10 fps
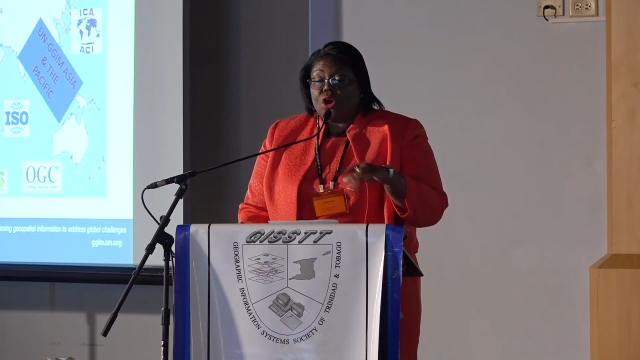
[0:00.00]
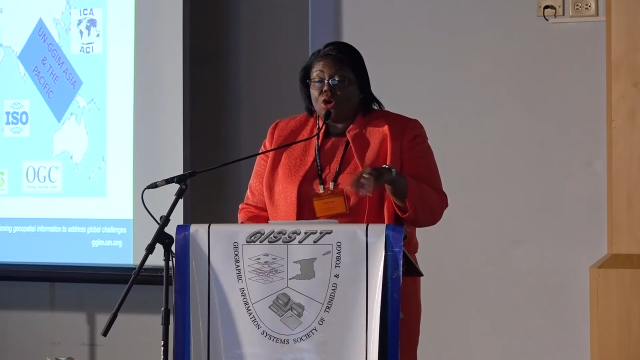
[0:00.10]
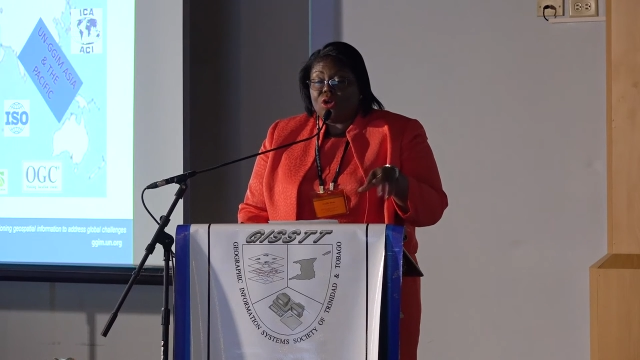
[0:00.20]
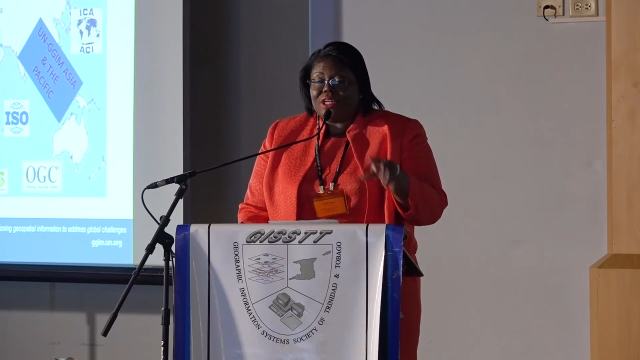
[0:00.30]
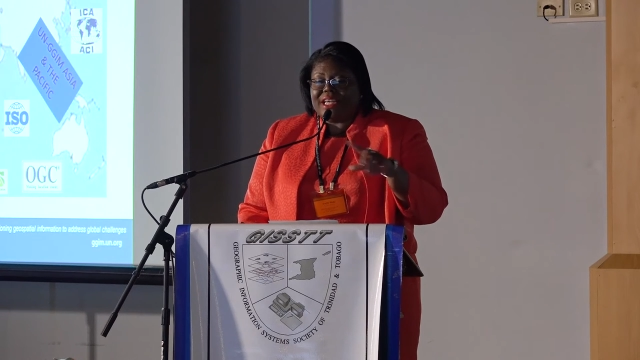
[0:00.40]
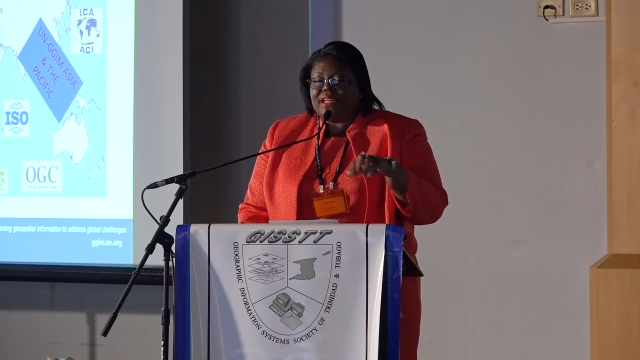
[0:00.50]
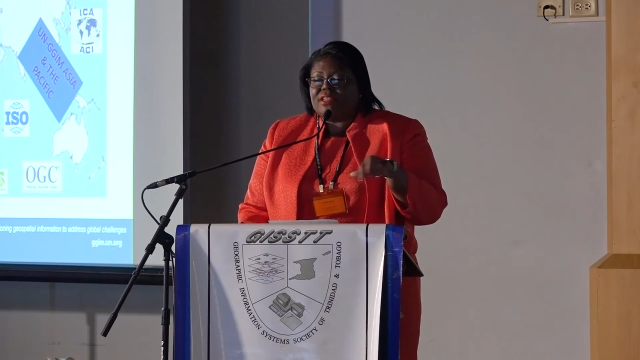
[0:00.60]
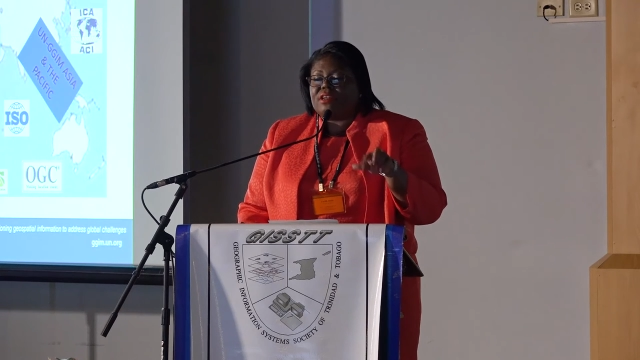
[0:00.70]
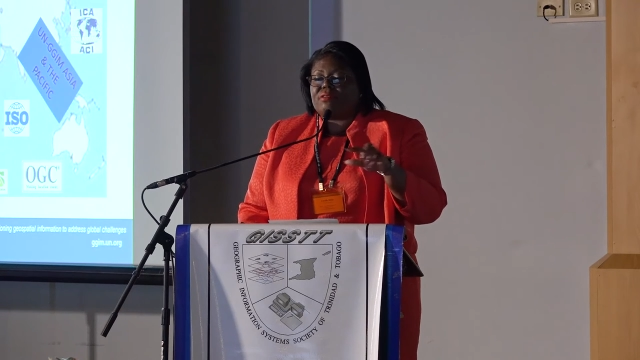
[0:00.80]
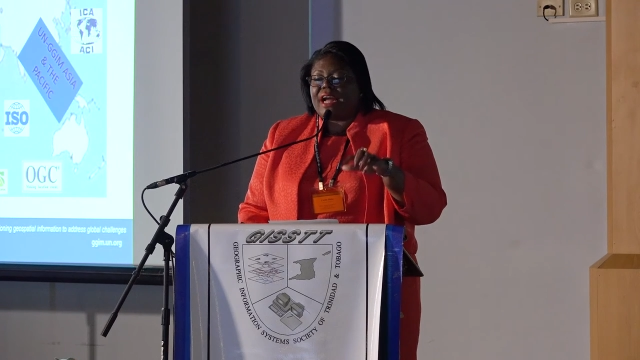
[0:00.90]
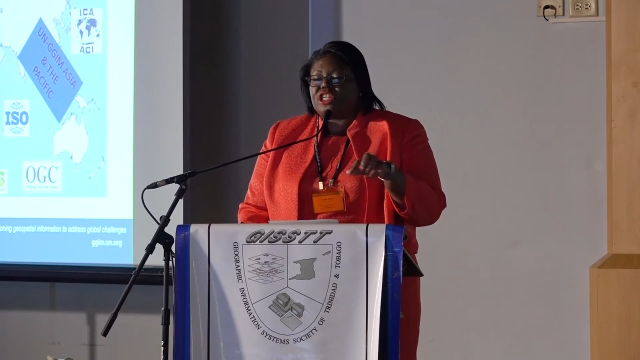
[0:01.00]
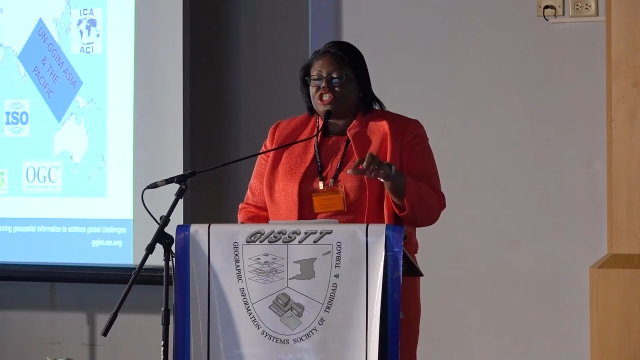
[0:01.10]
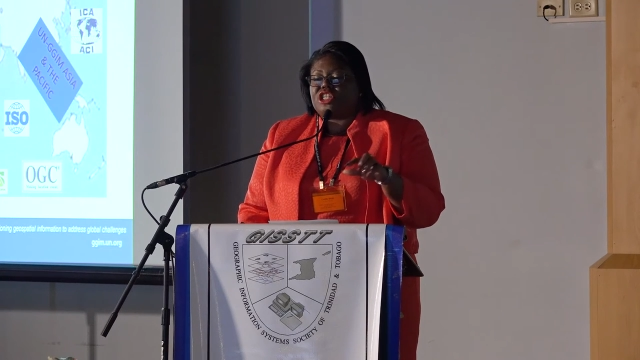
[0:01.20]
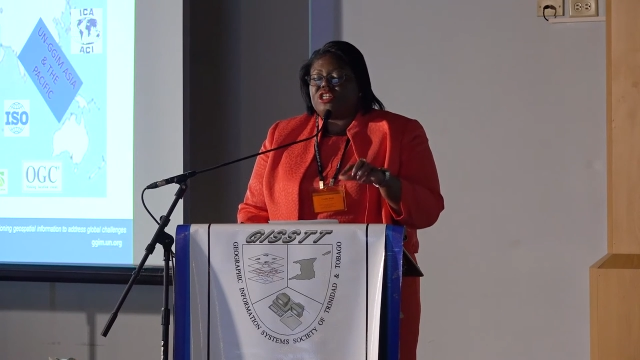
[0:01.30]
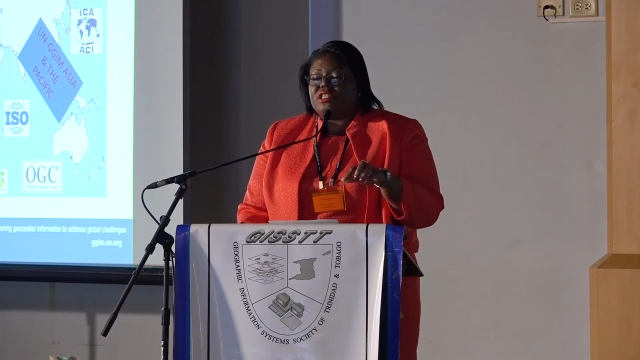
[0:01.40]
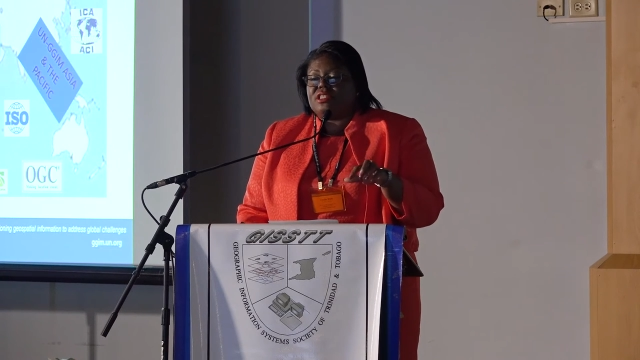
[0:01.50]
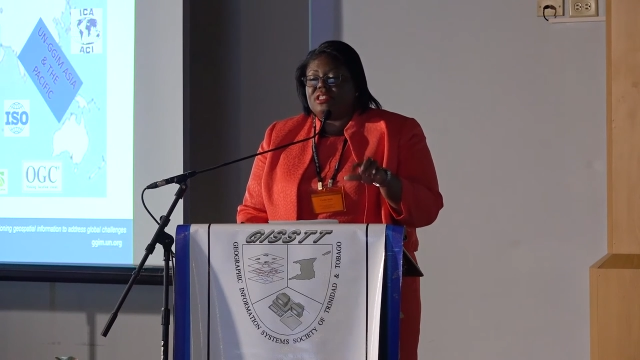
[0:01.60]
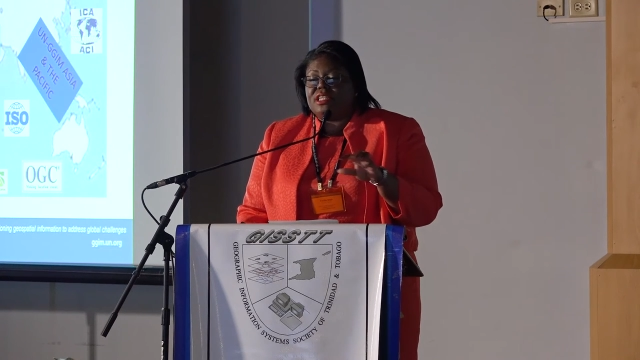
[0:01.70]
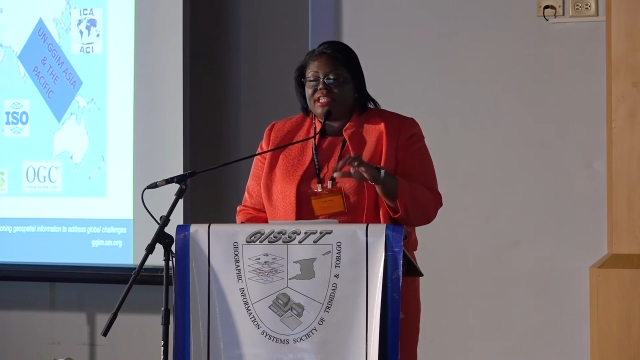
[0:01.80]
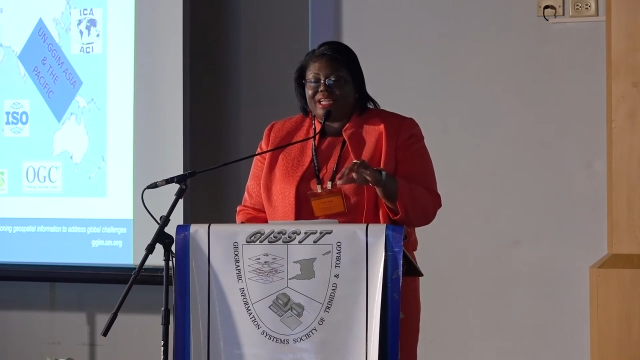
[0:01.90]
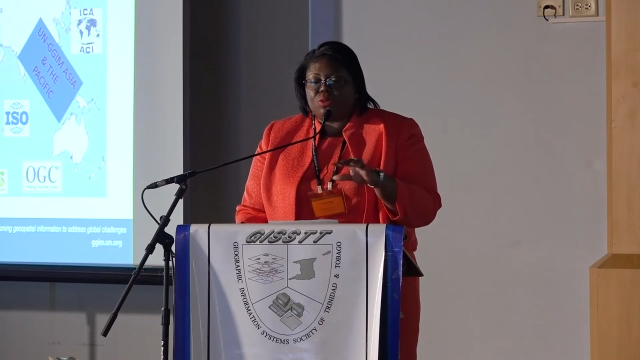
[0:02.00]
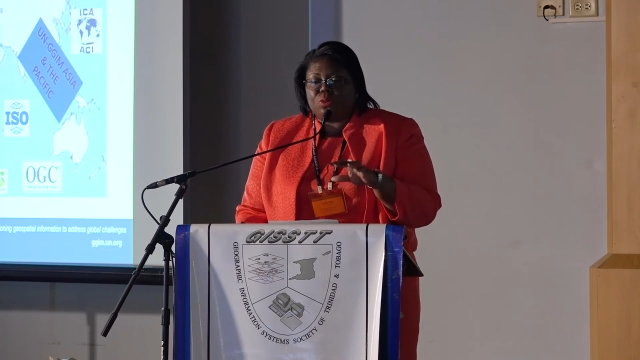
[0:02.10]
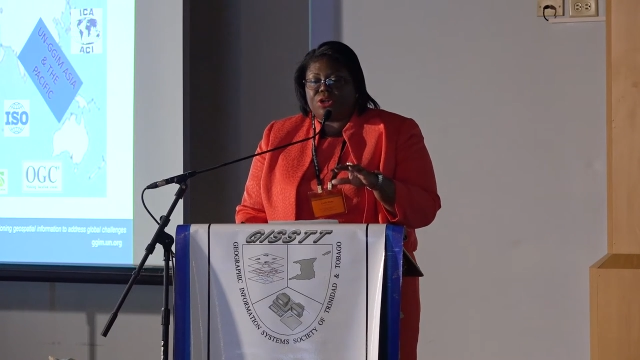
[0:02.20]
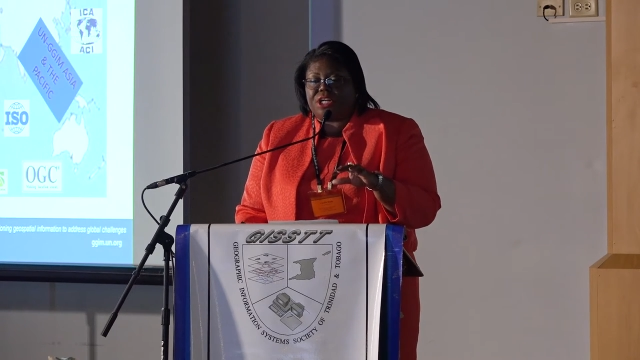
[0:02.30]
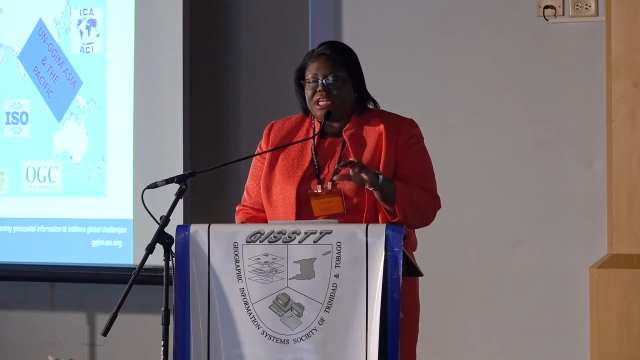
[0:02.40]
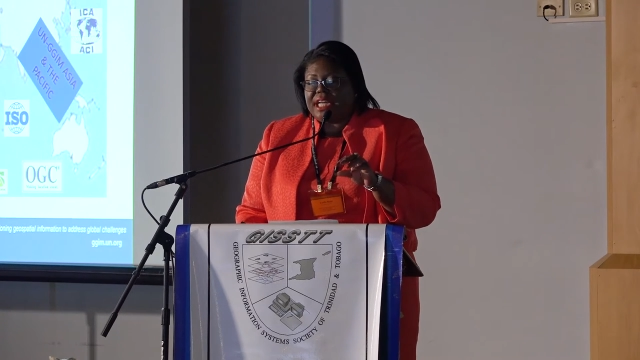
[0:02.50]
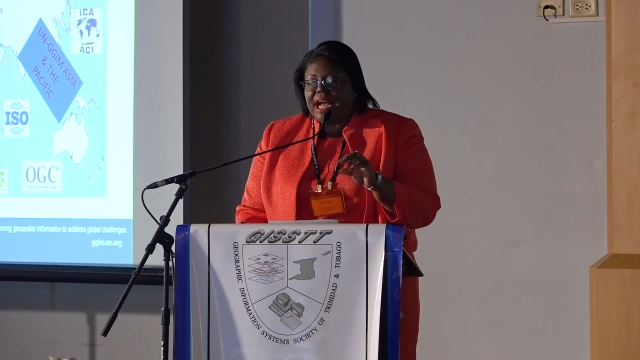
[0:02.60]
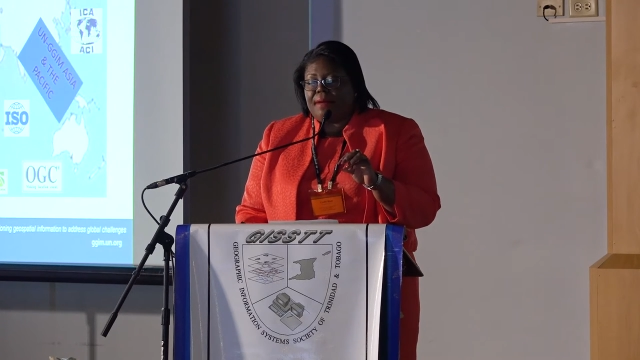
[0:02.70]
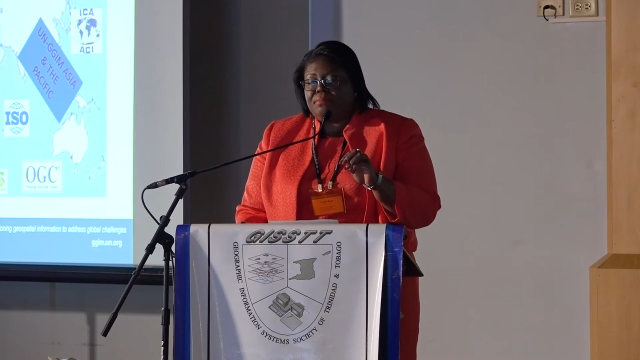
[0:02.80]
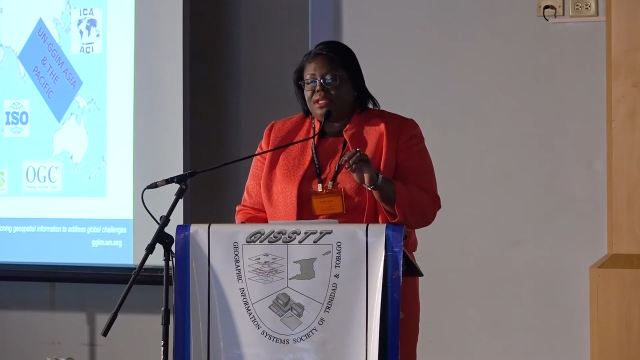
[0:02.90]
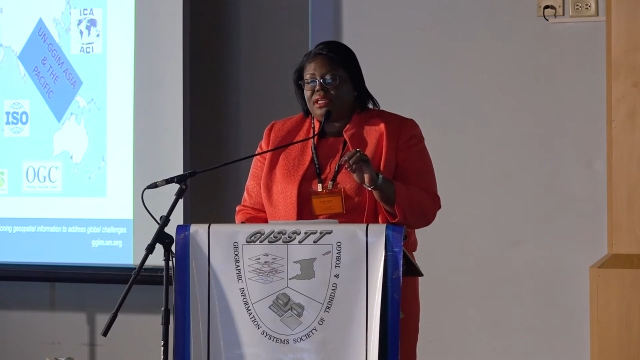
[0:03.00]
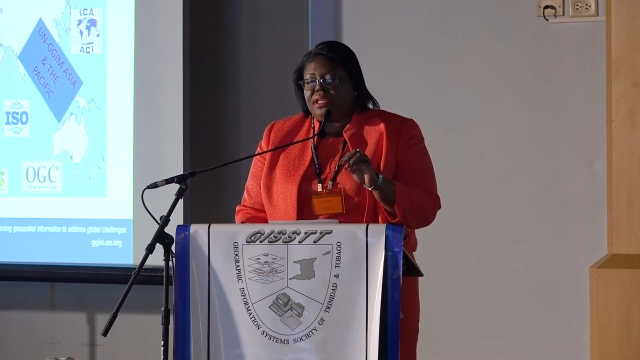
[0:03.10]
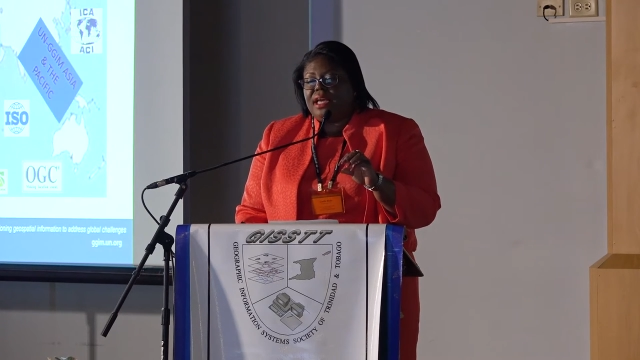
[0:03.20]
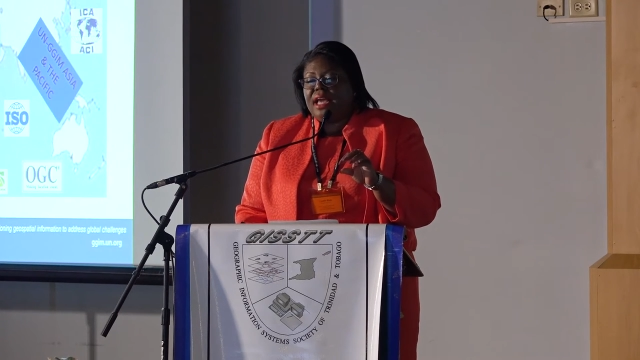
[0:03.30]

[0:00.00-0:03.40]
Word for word: all the interactions, the networking happening.